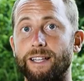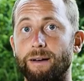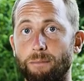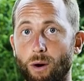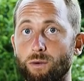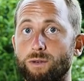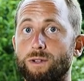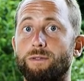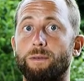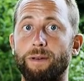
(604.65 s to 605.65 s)
that
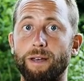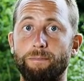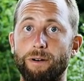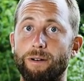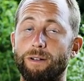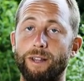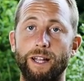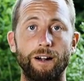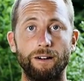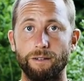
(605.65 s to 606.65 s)
most of the people
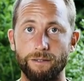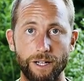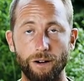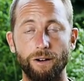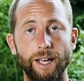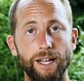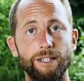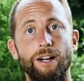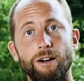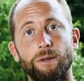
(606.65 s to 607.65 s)
that are, you know, getting
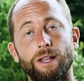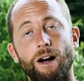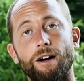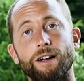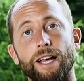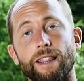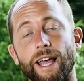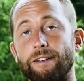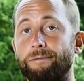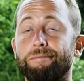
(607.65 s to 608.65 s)
started with gardening,
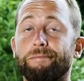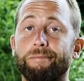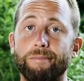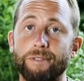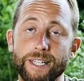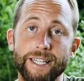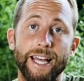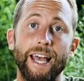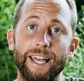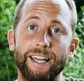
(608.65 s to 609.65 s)
they
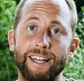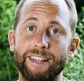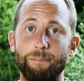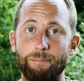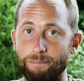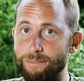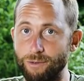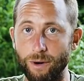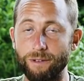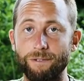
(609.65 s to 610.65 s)
today in the
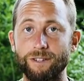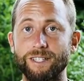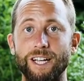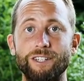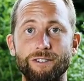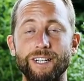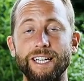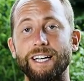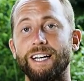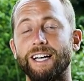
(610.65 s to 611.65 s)
21st
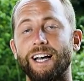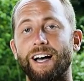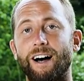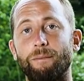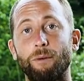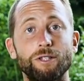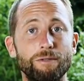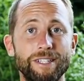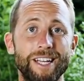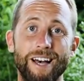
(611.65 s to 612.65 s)
century, most
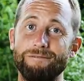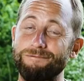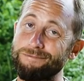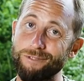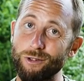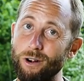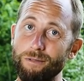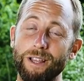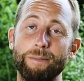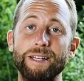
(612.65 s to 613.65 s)
of us have sort
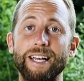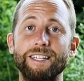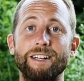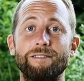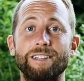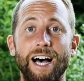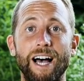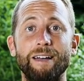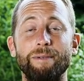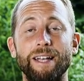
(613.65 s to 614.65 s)
of a limitation of
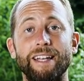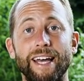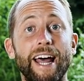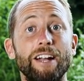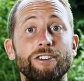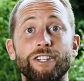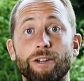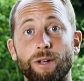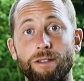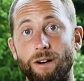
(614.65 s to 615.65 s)
time and
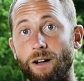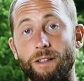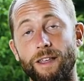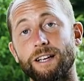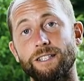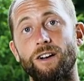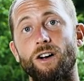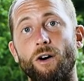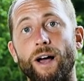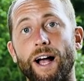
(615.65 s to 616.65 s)
energy with all the things that are
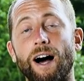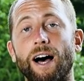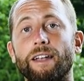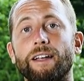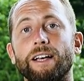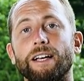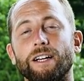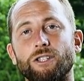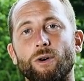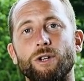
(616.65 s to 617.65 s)
going on.
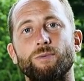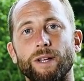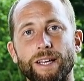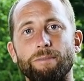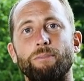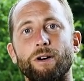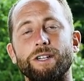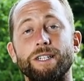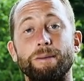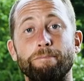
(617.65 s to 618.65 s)
So it's really
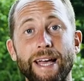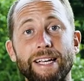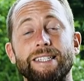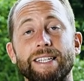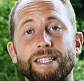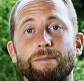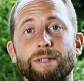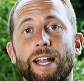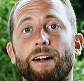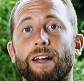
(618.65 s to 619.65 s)
important to make
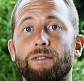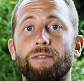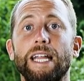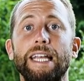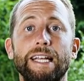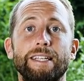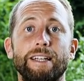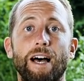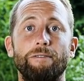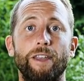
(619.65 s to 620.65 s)
systems that are convenient
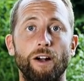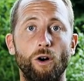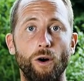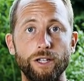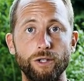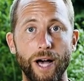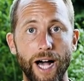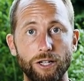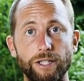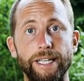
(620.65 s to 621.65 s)
enough that are going to
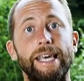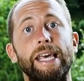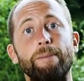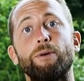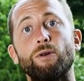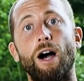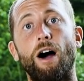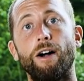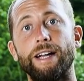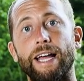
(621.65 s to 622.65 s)
actually keep you
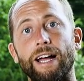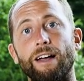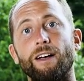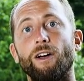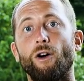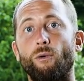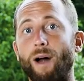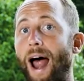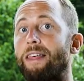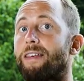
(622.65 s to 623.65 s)
gardening
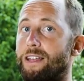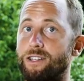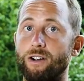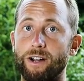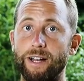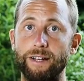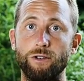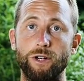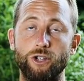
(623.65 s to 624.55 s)
rather than turn it into a